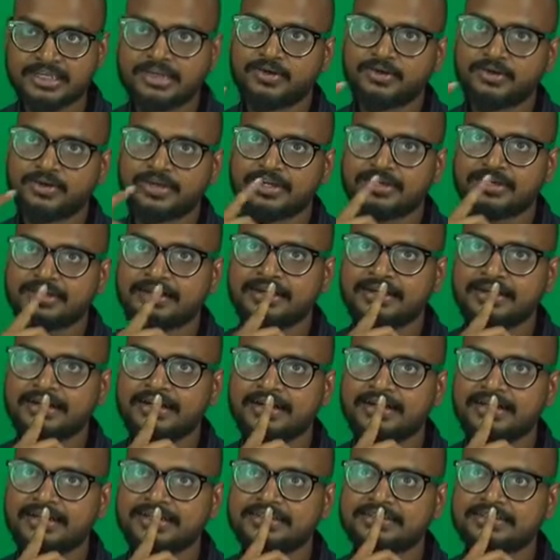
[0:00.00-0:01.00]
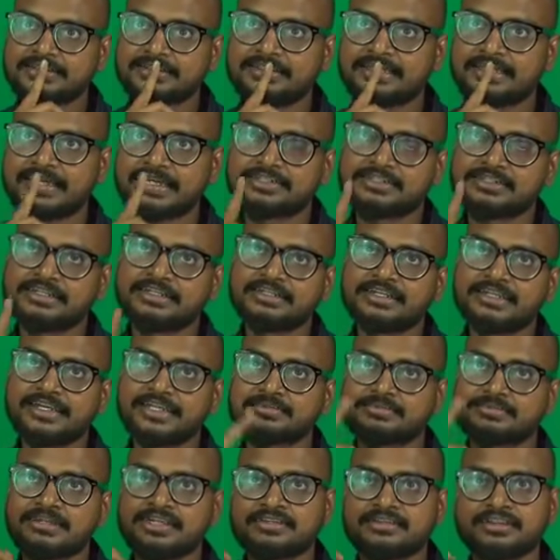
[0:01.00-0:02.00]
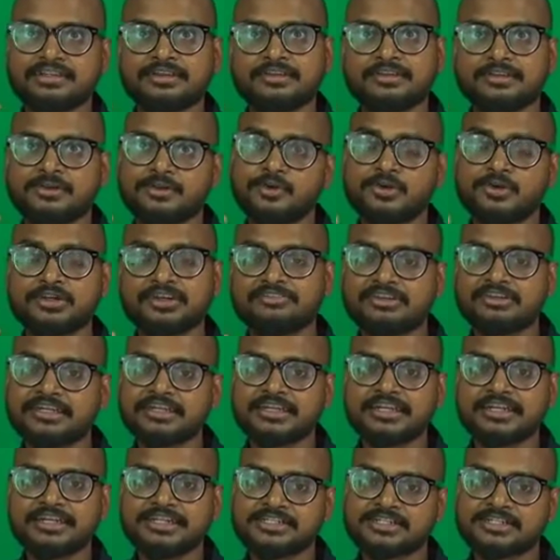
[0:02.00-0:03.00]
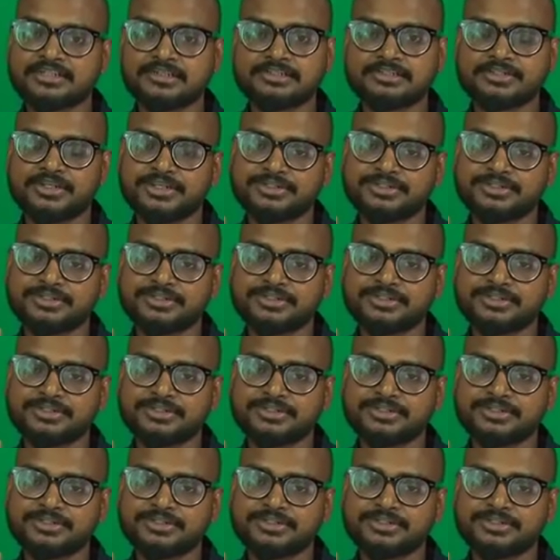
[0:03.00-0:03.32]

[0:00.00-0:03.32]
Okay, Grignard reagent actually takes place in nucleophilic addition also.